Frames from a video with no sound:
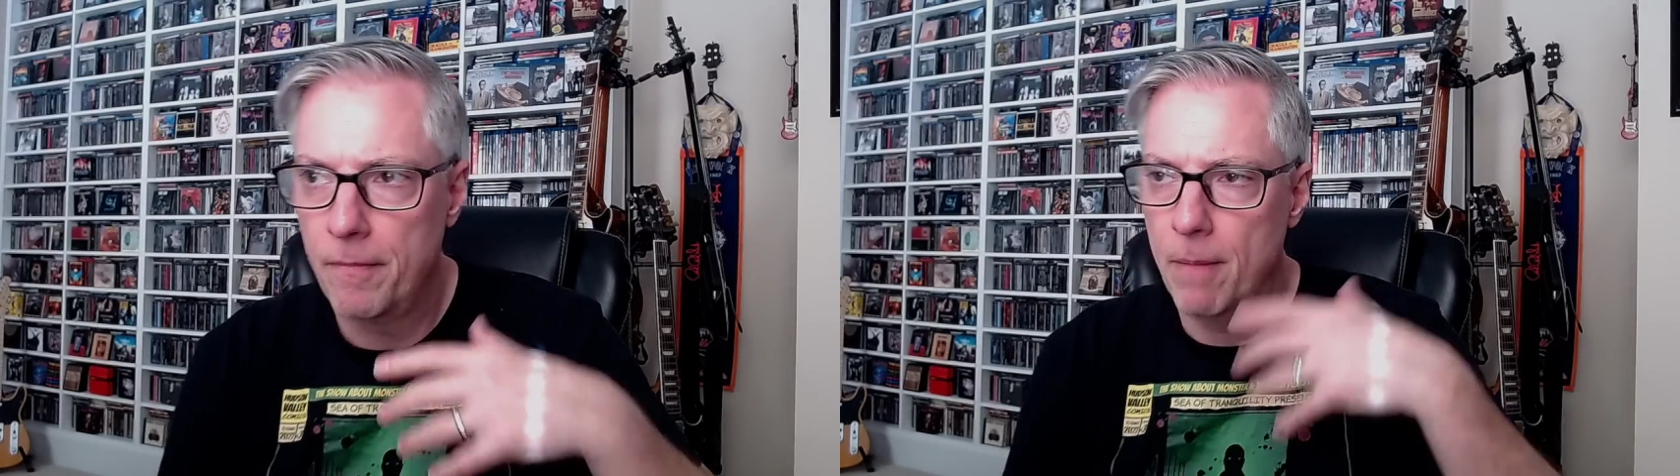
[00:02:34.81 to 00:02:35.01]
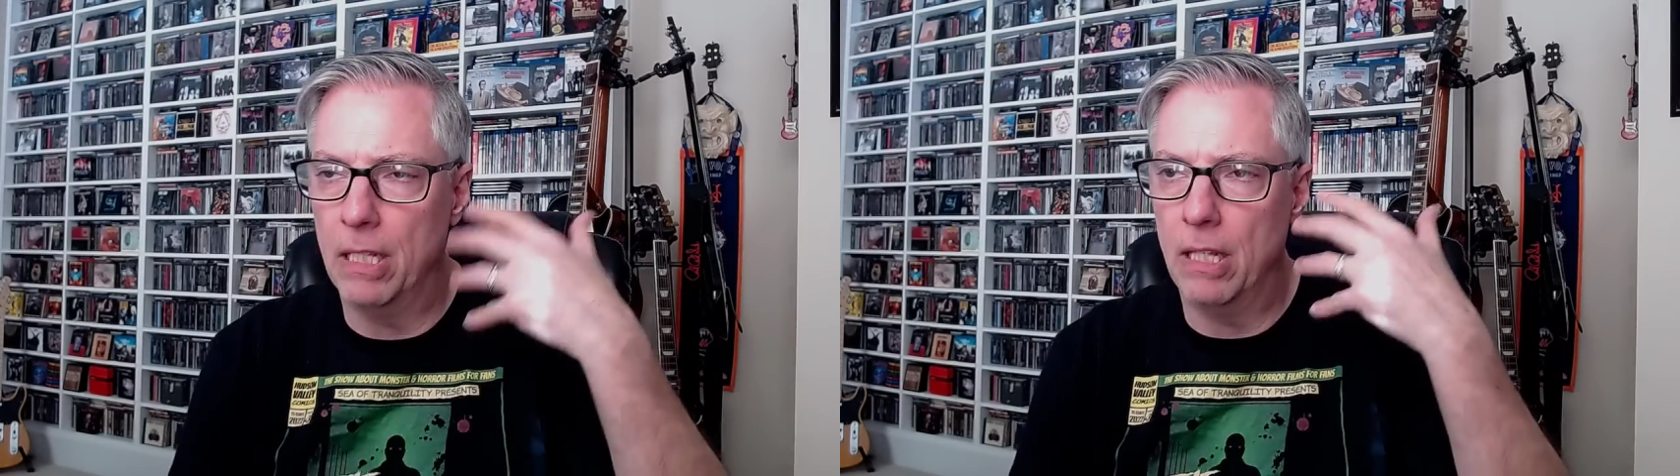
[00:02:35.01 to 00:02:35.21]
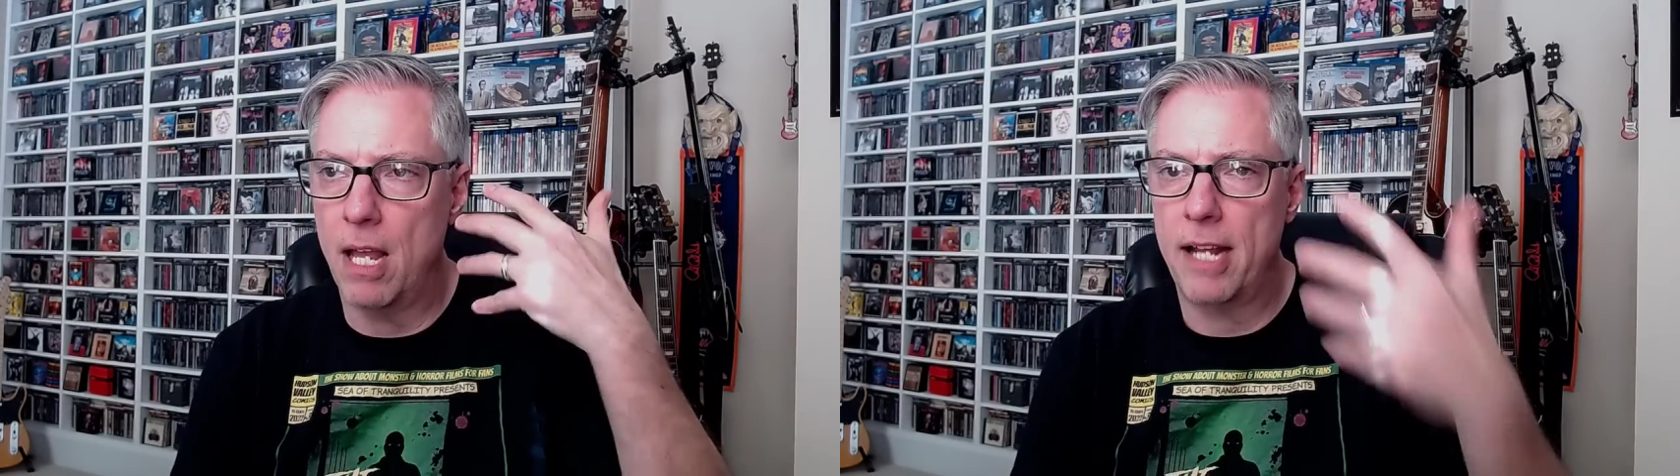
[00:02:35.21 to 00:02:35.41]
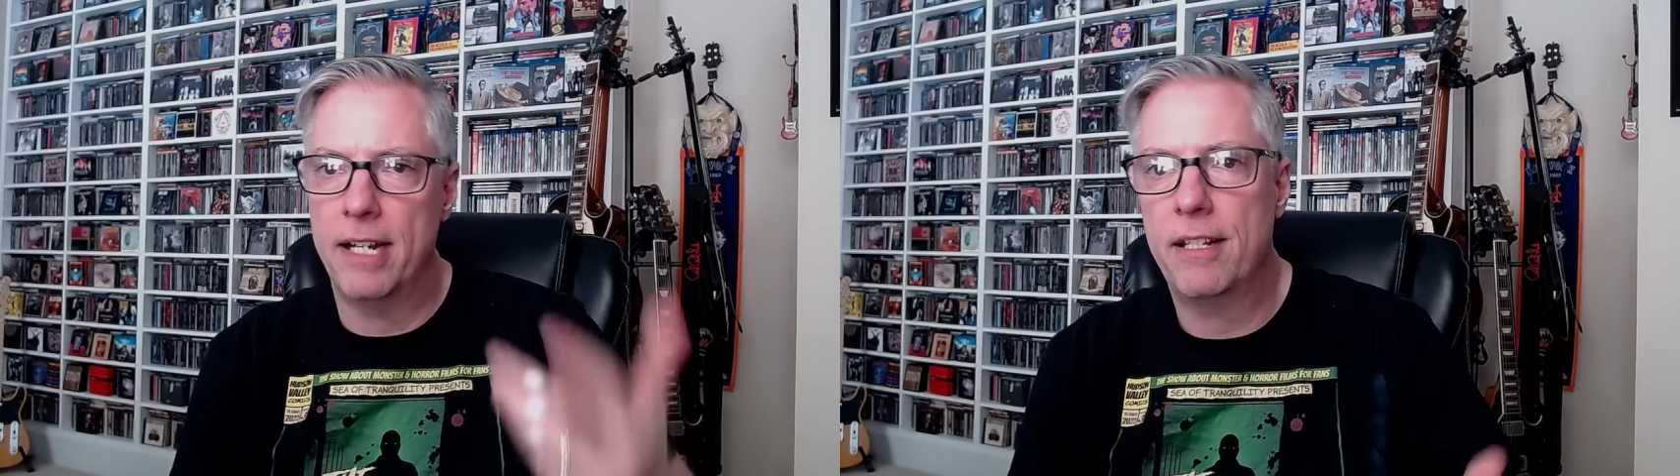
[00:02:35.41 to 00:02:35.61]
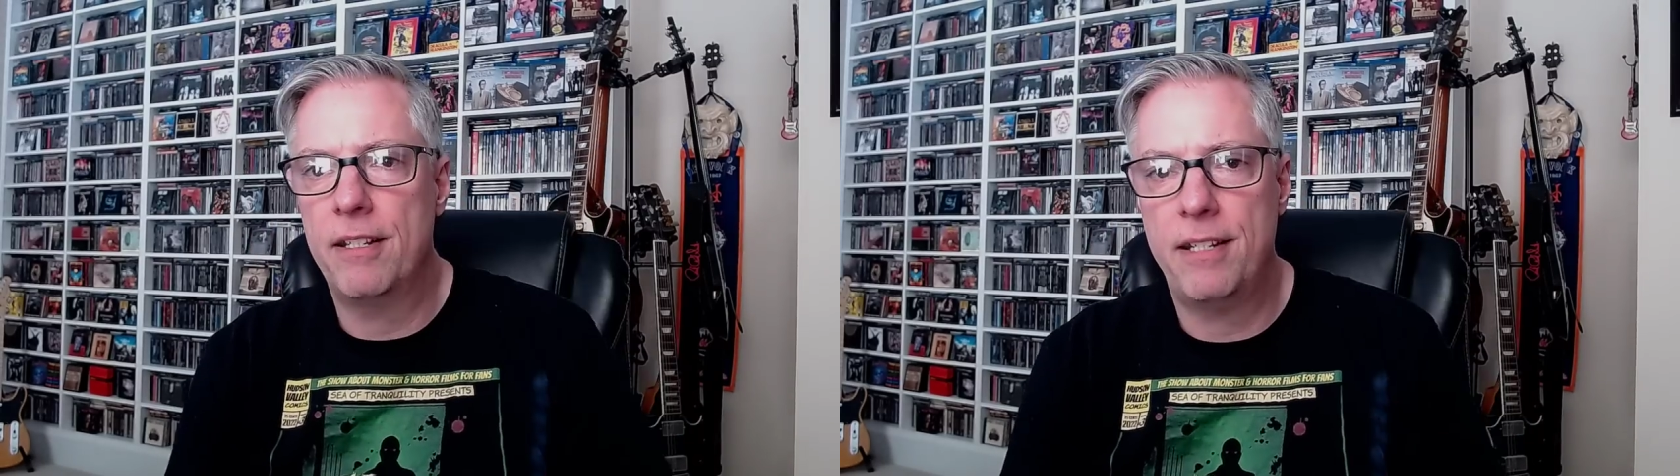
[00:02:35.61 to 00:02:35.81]

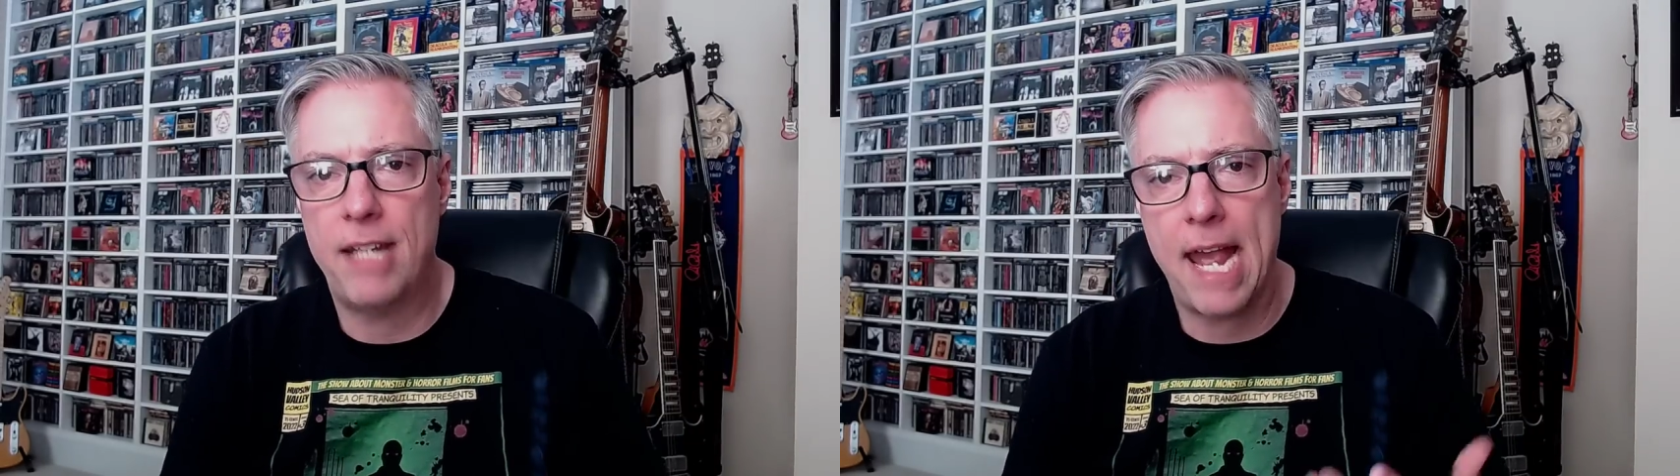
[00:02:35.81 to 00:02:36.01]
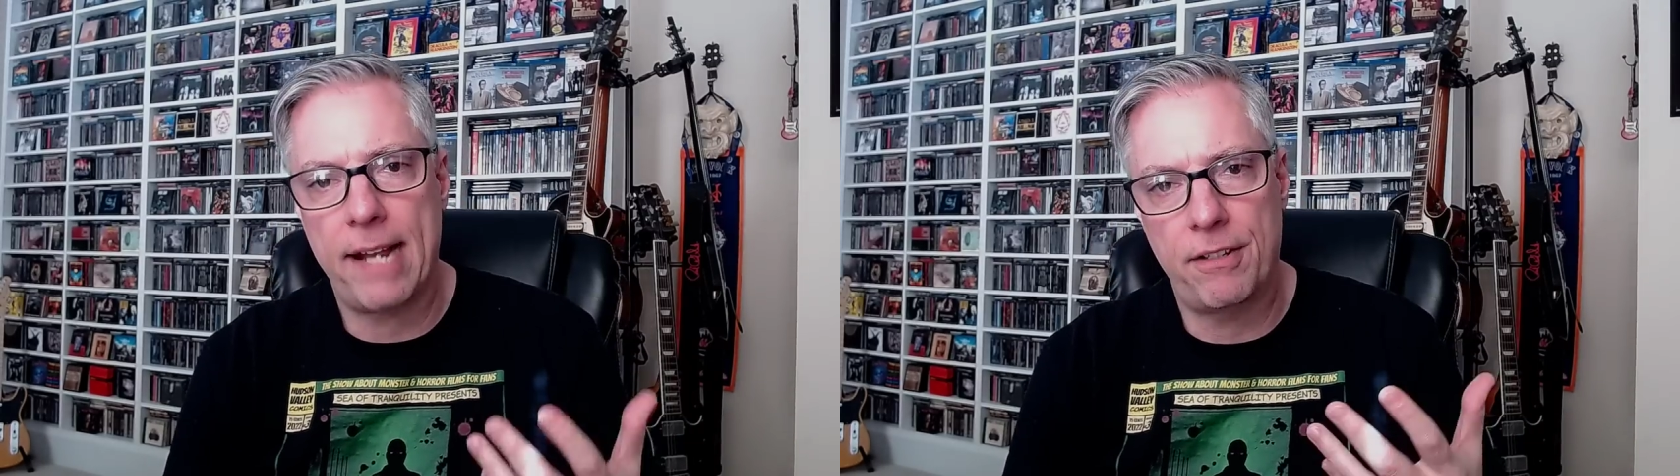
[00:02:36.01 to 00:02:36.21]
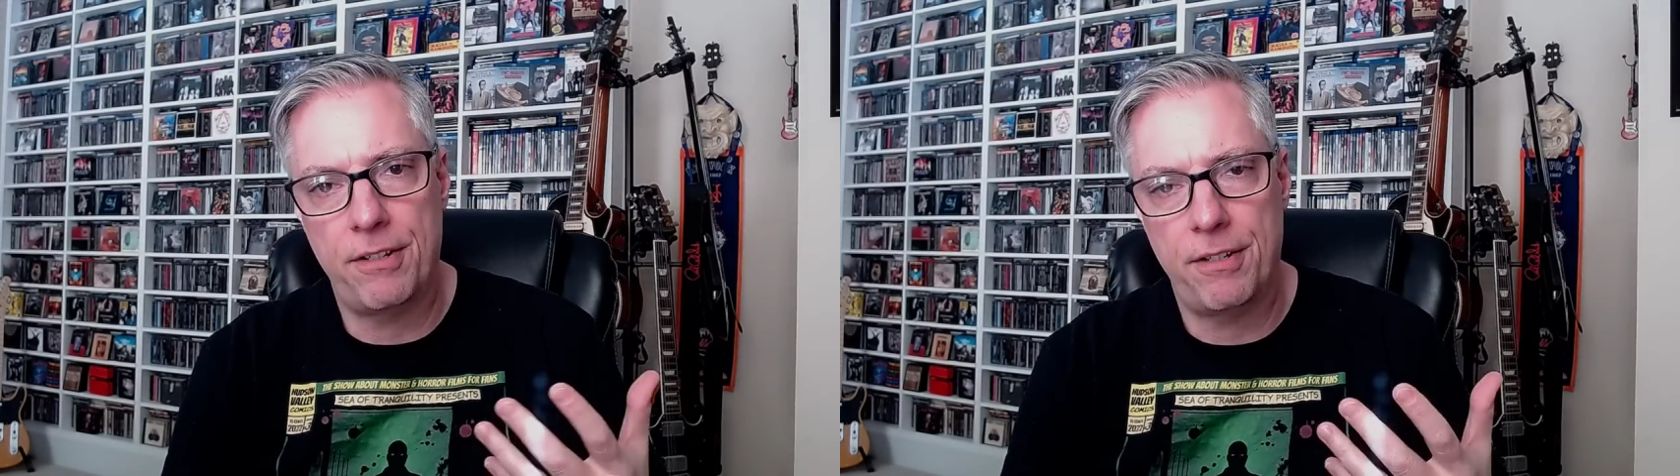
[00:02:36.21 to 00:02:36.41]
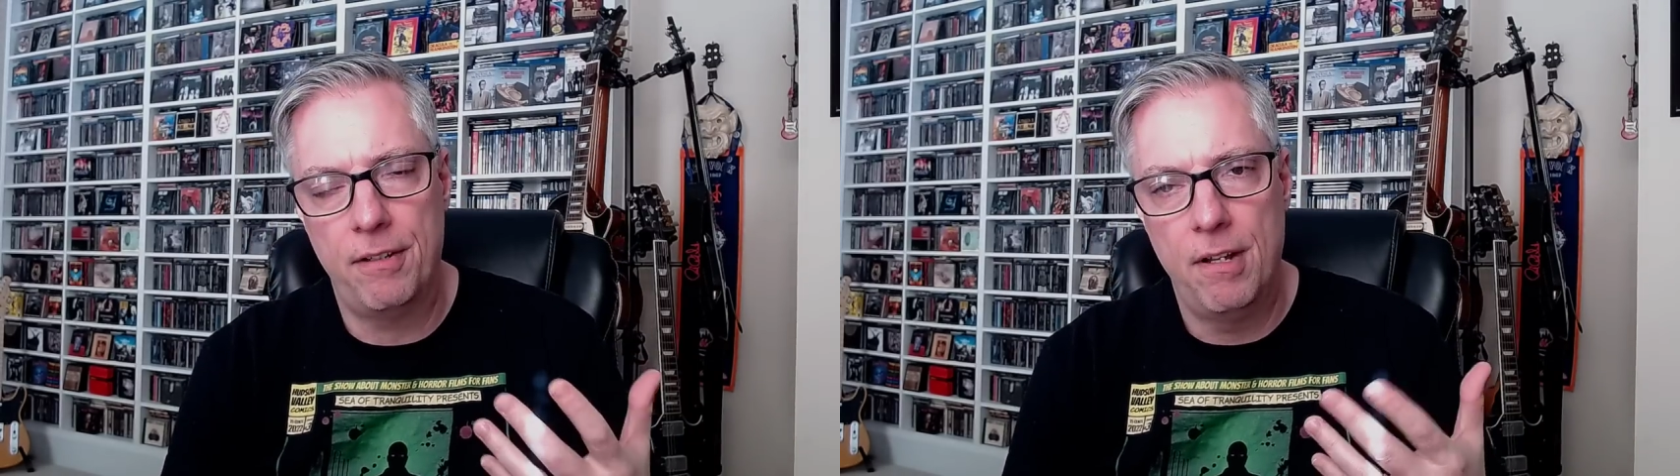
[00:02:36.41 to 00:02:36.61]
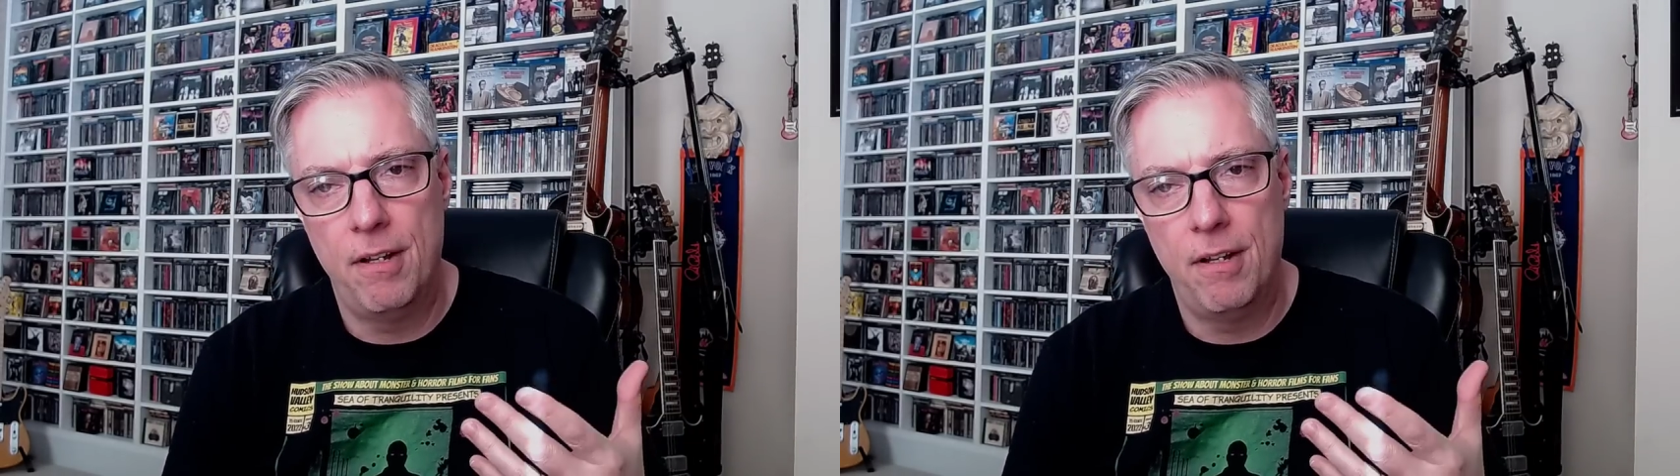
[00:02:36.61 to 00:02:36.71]
melodic sax,